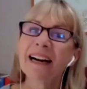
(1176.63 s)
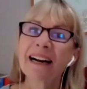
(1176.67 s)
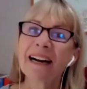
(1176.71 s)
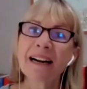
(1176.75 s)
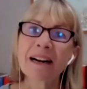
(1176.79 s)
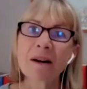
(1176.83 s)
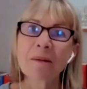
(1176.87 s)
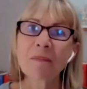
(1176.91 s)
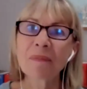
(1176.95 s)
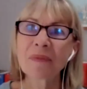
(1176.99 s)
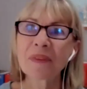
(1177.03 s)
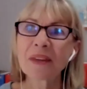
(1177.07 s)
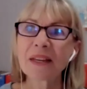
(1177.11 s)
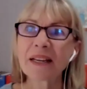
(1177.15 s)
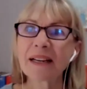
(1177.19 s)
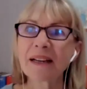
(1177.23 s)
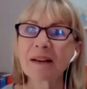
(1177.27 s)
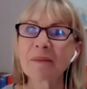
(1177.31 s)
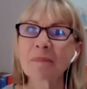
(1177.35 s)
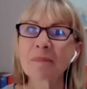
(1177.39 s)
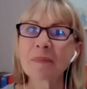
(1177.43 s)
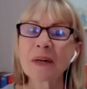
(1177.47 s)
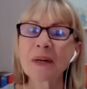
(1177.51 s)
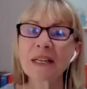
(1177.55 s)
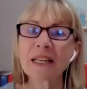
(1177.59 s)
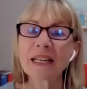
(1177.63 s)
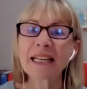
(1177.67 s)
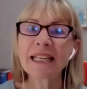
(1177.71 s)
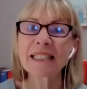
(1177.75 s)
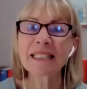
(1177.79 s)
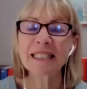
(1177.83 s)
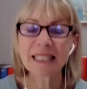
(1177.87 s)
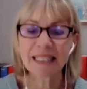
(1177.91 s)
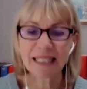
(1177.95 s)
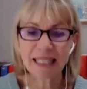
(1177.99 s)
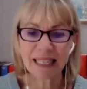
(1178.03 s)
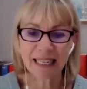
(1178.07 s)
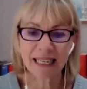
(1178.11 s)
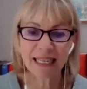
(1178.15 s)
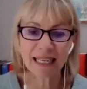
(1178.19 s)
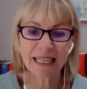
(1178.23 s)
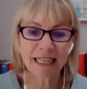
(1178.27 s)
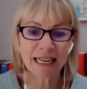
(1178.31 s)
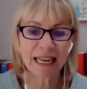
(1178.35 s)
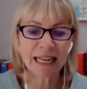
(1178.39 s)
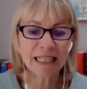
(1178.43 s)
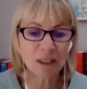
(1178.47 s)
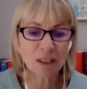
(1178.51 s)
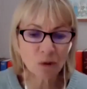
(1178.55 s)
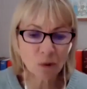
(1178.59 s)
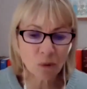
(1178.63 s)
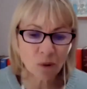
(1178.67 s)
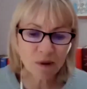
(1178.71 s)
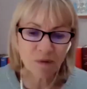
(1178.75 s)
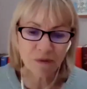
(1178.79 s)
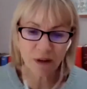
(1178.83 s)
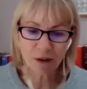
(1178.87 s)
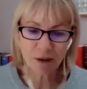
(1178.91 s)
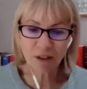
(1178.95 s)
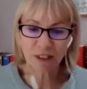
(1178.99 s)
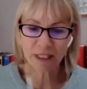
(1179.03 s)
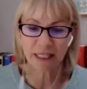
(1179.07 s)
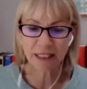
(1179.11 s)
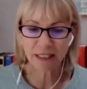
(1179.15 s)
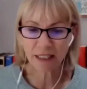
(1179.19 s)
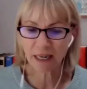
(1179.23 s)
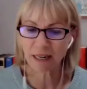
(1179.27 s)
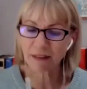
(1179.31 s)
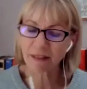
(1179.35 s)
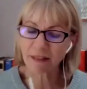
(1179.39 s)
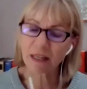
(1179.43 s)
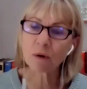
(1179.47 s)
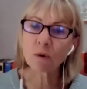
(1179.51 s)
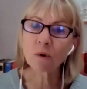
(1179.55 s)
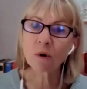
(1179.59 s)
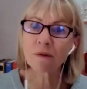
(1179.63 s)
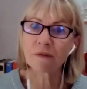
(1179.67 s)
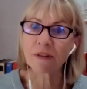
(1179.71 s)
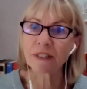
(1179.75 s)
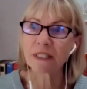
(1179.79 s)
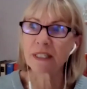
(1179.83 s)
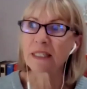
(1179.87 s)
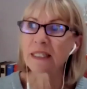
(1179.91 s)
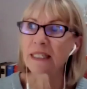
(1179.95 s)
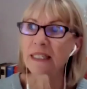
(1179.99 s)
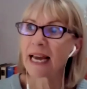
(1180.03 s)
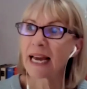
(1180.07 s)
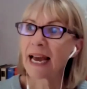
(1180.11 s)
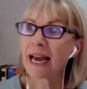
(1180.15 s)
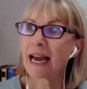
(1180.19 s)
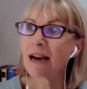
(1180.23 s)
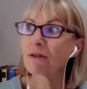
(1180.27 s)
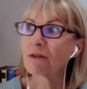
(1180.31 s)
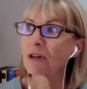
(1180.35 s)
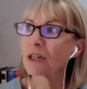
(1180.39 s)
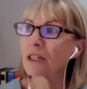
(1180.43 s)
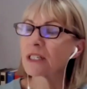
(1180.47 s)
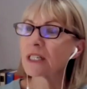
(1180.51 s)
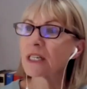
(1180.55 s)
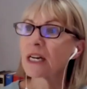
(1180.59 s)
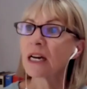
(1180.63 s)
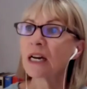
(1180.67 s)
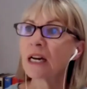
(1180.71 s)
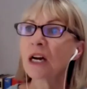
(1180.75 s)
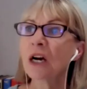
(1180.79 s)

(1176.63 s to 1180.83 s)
Um, but it's it, it's all of those things, and I think all of us as carers,